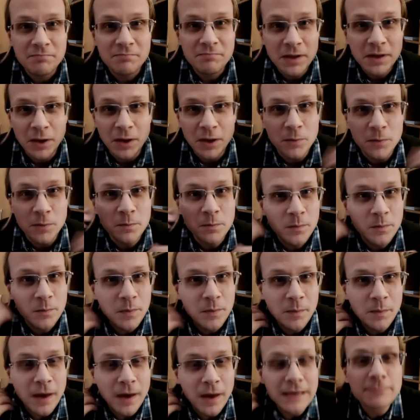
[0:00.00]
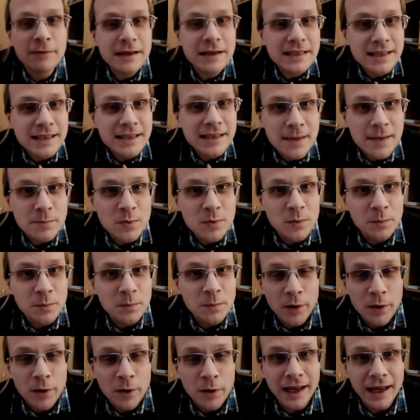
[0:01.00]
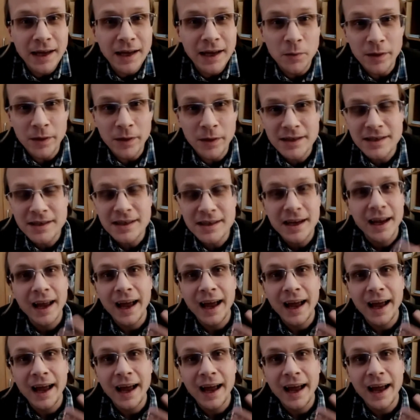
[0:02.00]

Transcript: you know, expressing themselves with body language